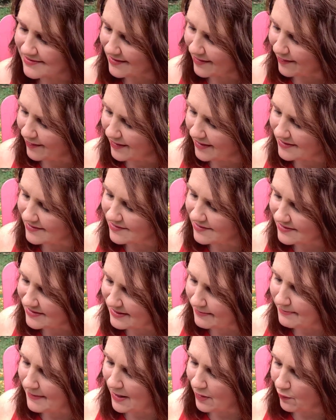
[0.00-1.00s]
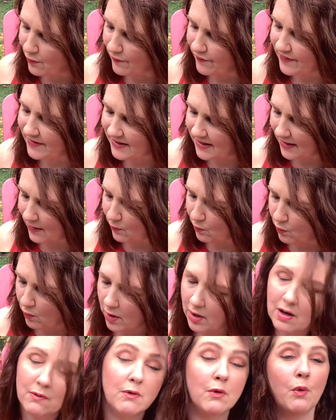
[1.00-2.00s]
So it's just a matter of thinking
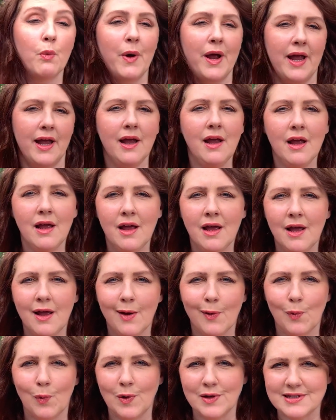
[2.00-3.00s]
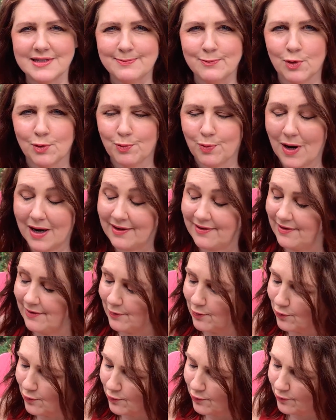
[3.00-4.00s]
what I will wear, what's more
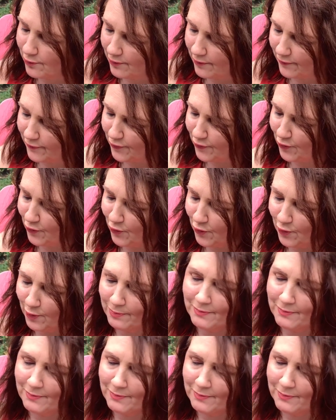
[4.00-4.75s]
practical for